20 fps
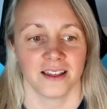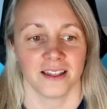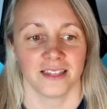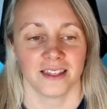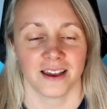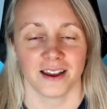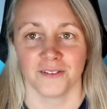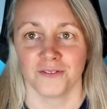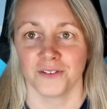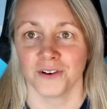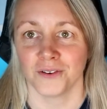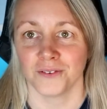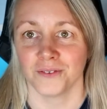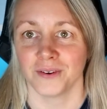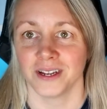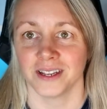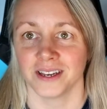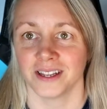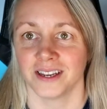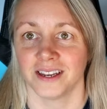that I've not
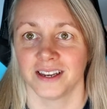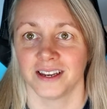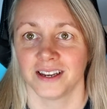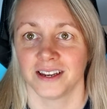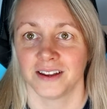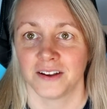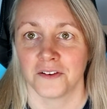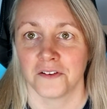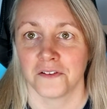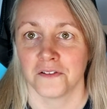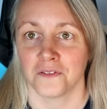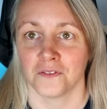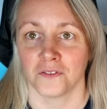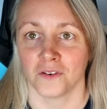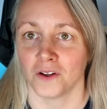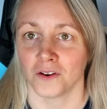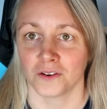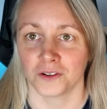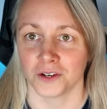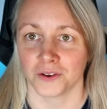really
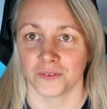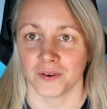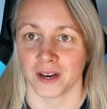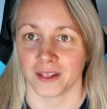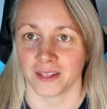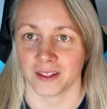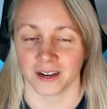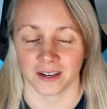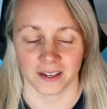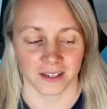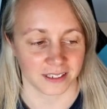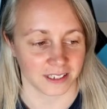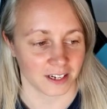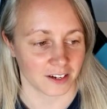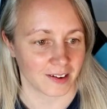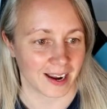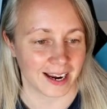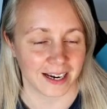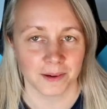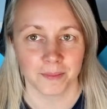vlogged or anything because
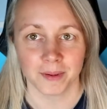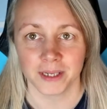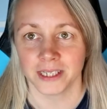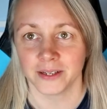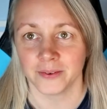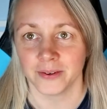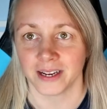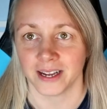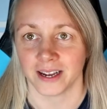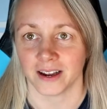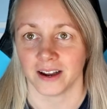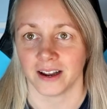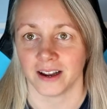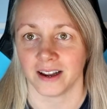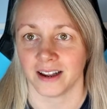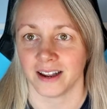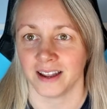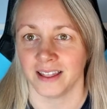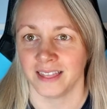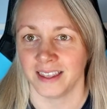I've kind of been doing it
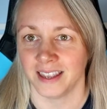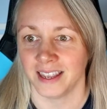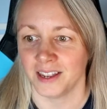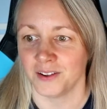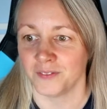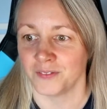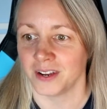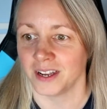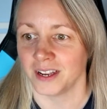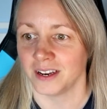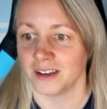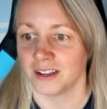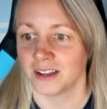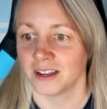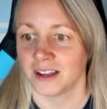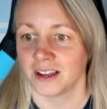in the evening